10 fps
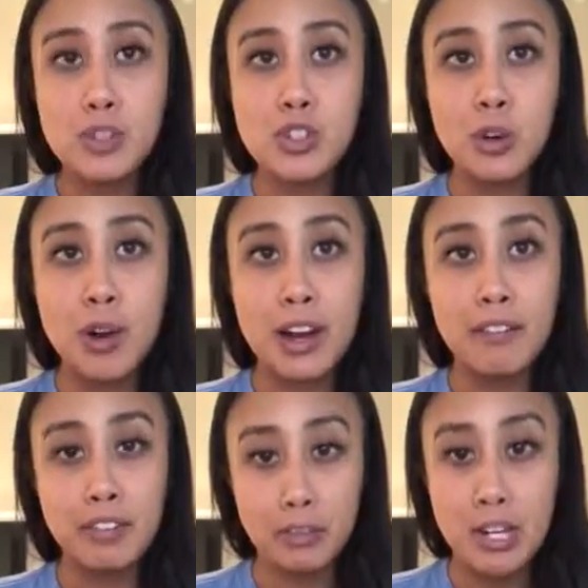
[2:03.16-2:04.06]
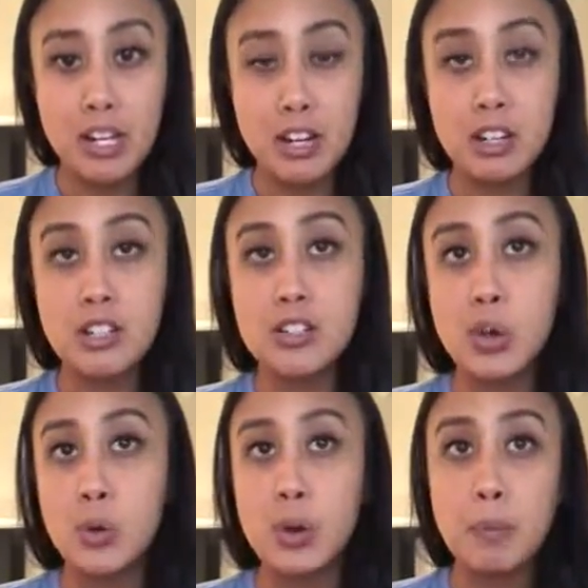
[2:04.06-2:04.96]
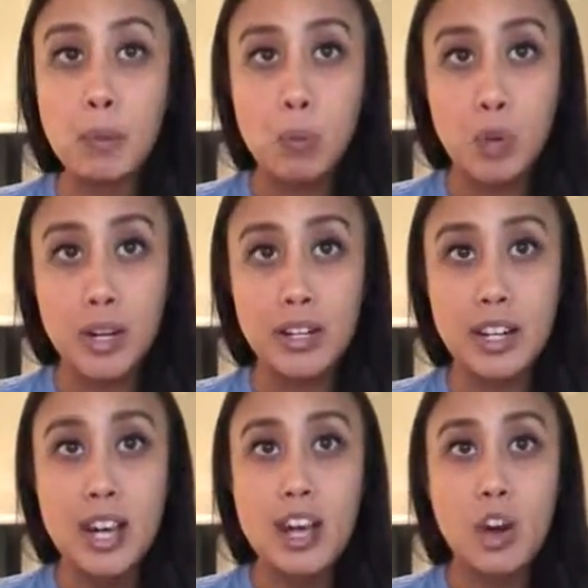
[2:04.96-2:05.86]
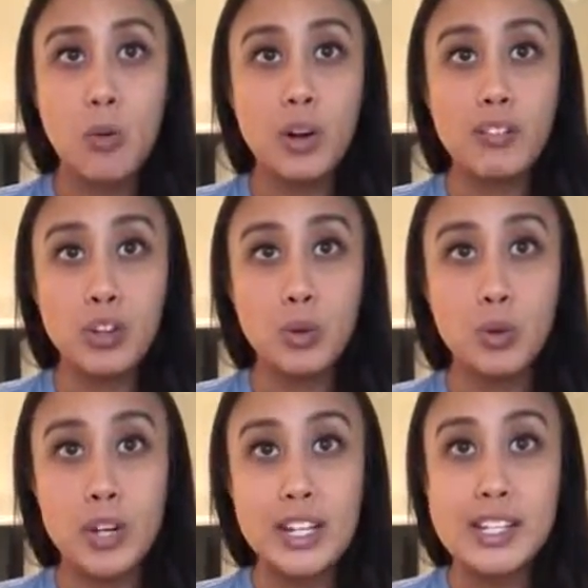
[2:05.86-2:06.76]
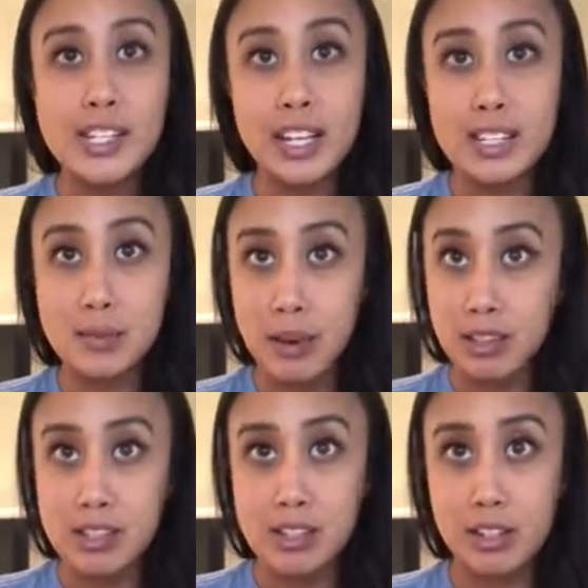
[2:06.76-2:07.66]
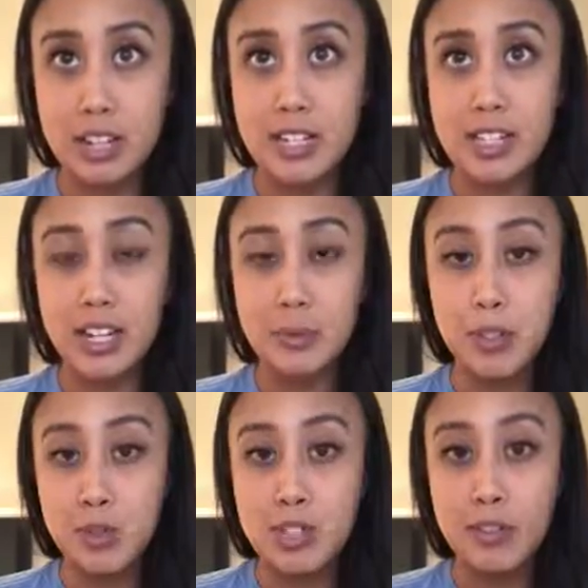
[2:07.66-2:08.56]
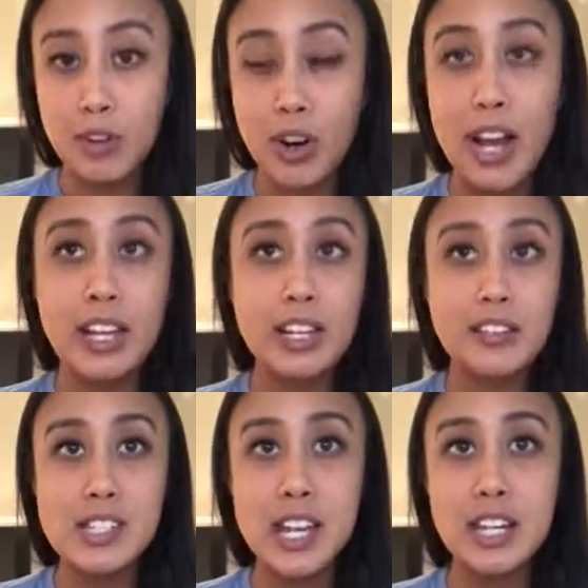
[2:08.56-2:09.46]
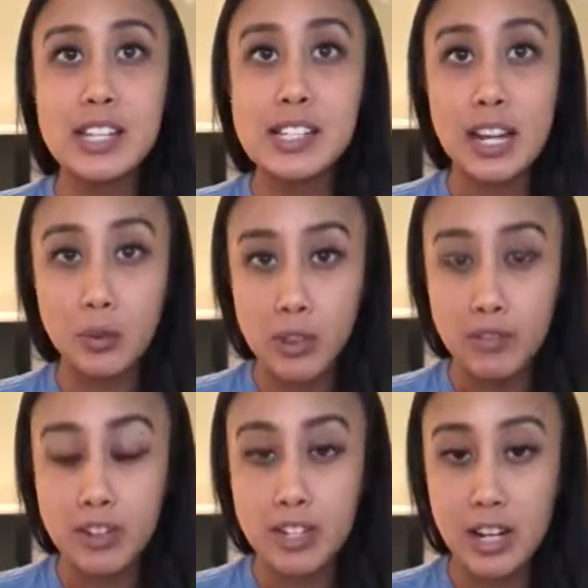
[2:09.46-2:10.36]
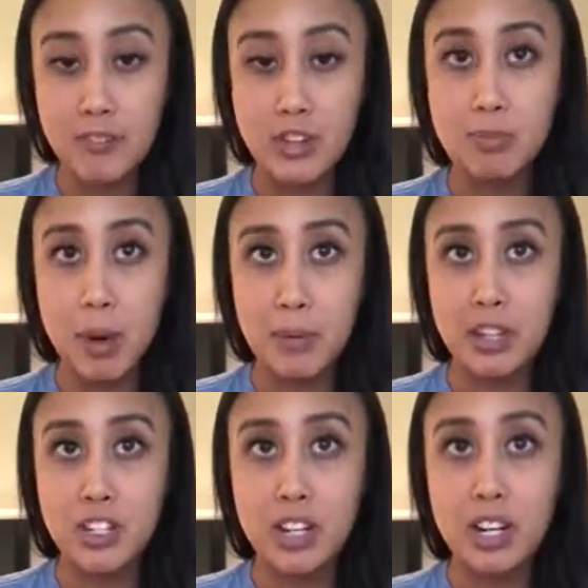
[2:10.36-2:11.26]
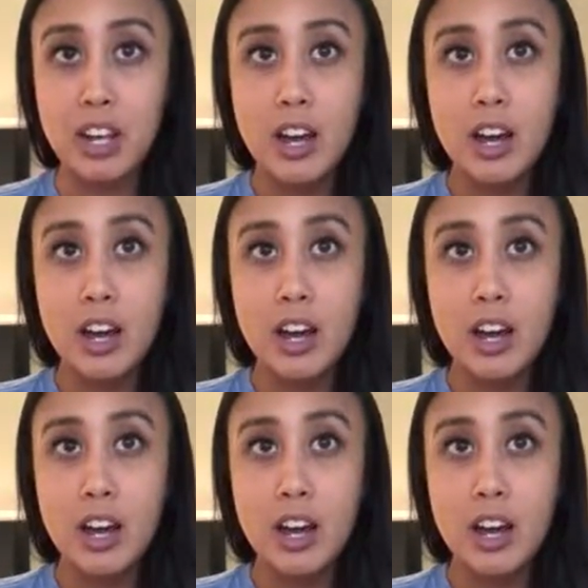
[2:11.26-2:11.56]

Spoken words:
So I have three here. So number one of the greatest things about this theory is that it can be used in a variety of settings and with a diverse population.